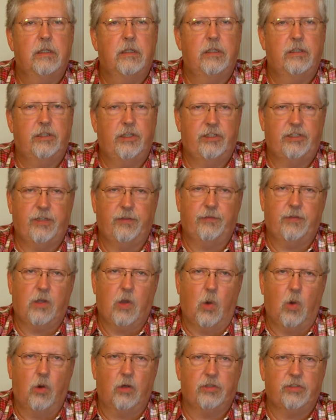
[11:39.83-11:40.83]
This, of
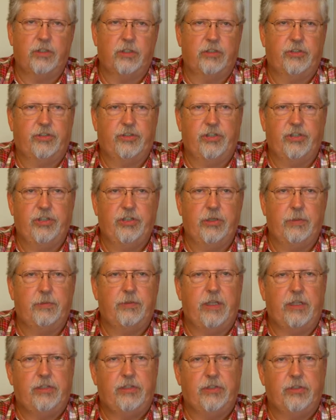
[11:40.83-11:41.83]
course, assumes
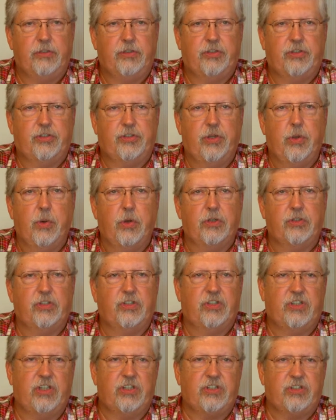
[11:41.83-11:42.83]
that your sewer
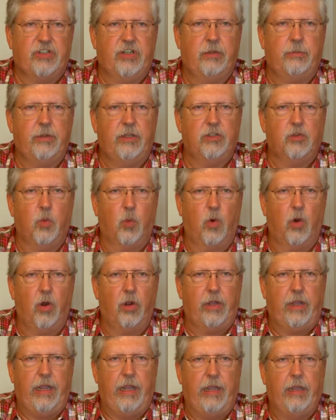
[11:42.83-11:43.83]
system is
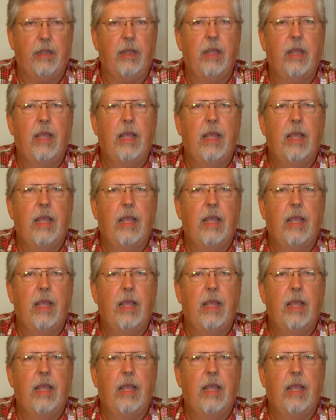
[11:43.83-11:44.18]
working,